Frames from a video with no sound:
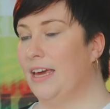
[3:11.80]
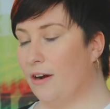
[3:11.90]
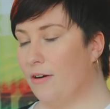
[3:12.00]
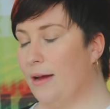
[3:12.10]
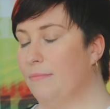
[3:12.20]

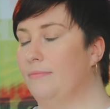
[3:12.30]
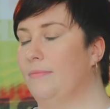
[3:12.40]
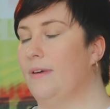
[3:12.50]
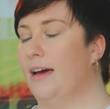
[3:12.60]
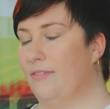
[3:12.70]
hate crime
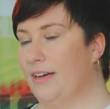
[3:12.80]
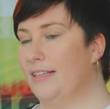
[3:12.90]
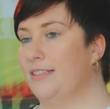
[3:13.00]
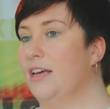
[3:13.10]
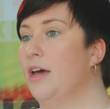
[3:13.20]

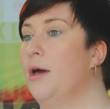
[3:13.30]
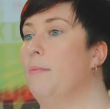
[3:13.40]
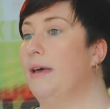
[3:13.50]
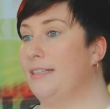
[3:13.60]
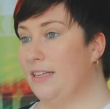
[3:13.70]
advocates
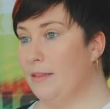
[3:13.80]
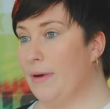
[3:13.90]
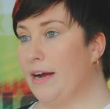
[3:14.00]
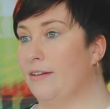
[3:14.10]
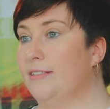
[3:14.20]
based in the
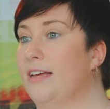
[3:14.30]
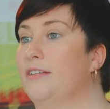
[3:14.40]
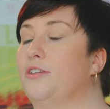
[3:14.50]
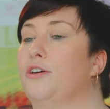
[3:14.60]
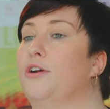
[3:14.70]
Migrant
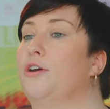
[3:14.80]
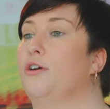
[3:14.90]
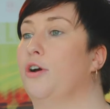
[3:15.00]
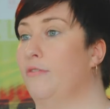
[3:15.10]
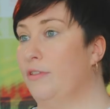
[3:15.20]
Centre
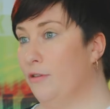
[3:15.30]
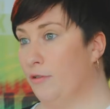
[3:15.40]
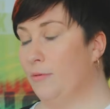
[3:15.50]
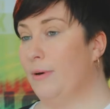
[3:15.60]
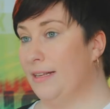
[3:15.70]
who cover the
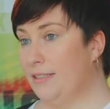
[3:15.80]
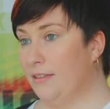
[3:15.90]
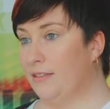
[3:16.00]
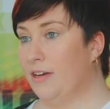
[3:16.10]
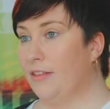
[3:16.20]
northwest
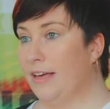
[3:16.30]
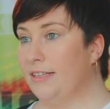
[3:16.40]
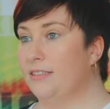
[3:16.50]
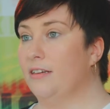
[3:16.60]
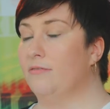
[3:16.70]
and the
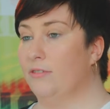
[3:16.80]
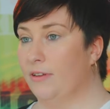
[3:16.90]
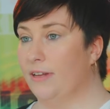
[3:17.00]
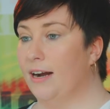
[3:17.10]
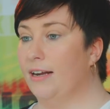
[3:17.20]
southeast of Northern